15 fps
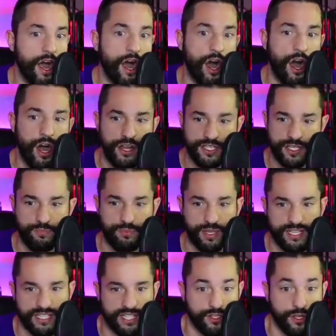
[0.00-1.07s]
A haunted
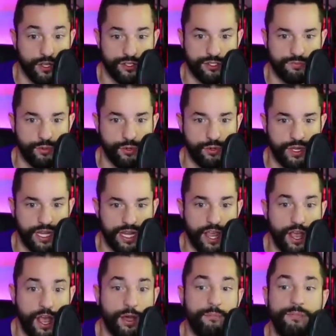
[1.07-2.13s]
place that's all spooky,
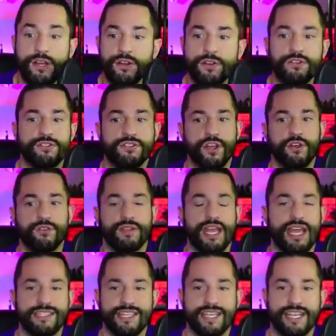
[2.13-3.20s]
a mirrored zone
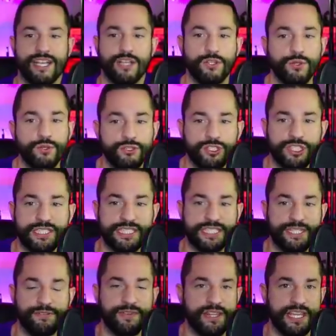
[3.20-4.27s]
that has like illusions
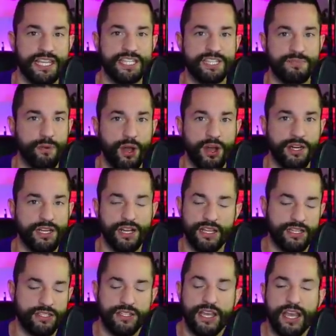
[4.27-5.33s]
and different things spawn. It,
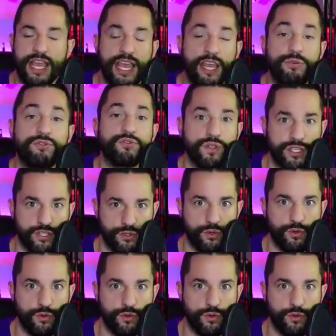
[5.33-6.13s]
it, it was really